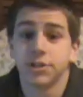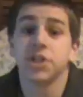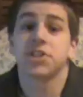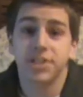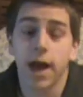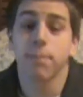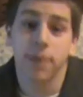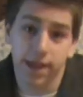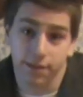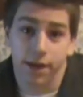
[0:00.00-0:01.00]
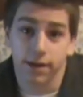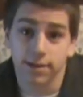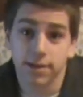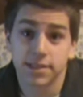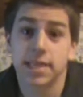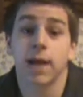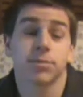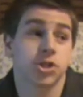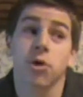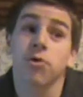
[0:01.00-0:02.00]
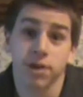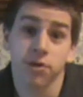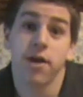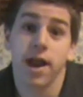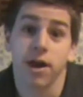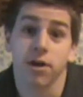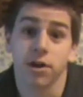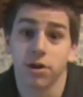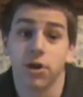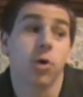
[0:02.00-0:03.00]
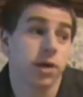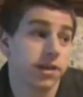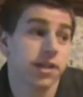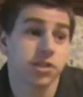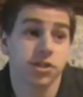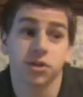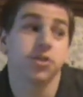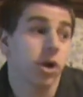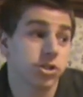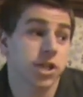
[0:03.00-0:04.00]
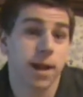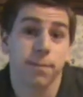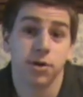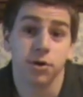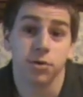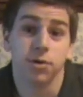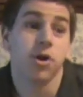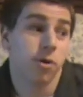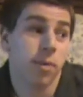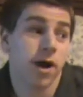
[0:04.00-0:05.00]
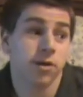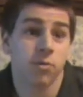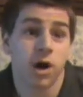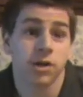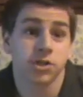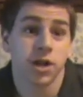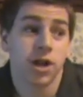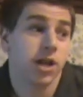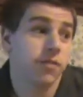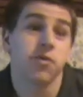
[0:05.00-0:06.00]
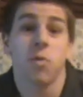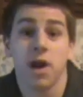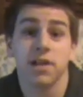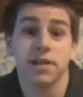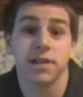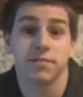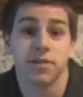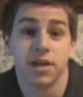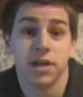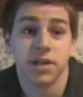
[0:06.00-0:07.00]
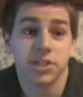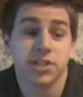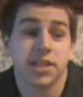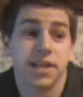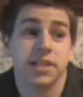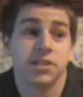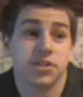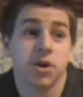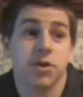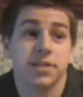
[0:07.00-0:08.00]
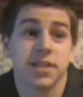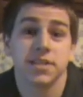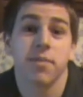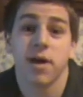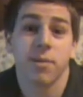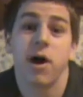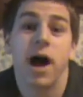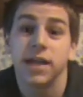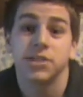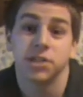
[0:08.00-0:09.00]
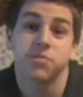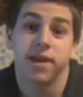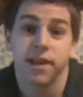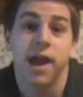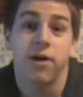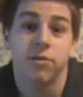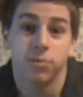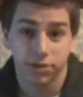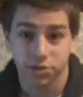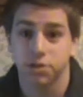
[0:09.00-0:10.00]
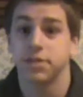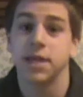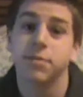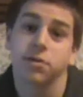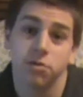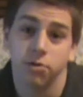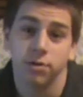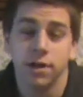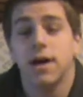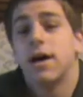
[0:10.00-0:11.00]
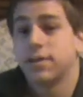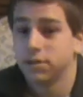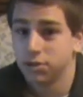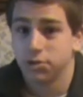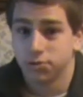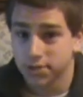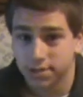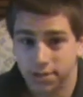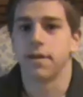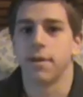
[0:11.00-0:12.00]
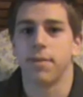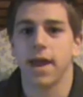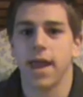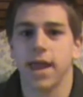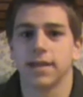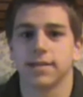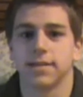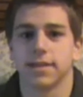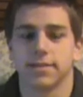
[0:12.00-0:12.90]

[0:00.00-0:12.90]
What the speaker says: Just stop bathing. Stop stroking your hair. No conditioner, no shampoo, no body wash. If you want to live, it doesn't matter about hygiene right now when there's a demon ghoul on the loose. Number 8.